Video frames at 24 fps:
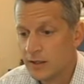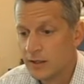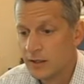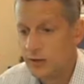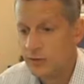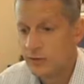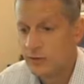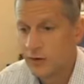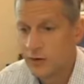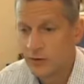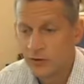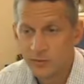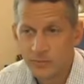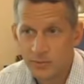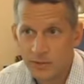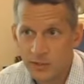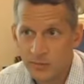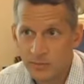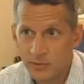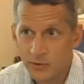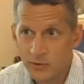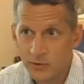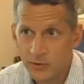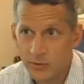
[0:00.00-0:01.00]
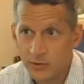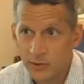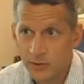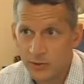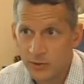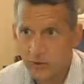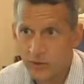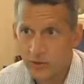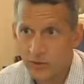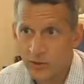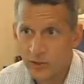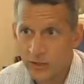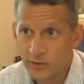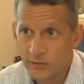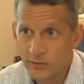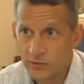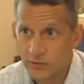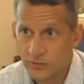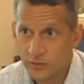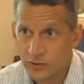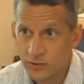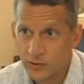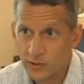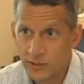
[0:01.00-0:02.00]
Of all the people that we know have a
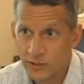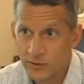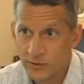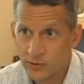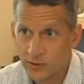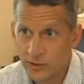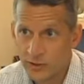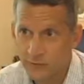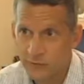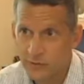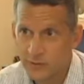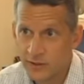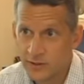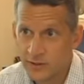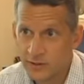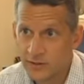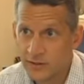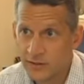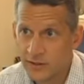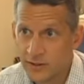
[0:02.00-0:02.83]
rotator cuff tendon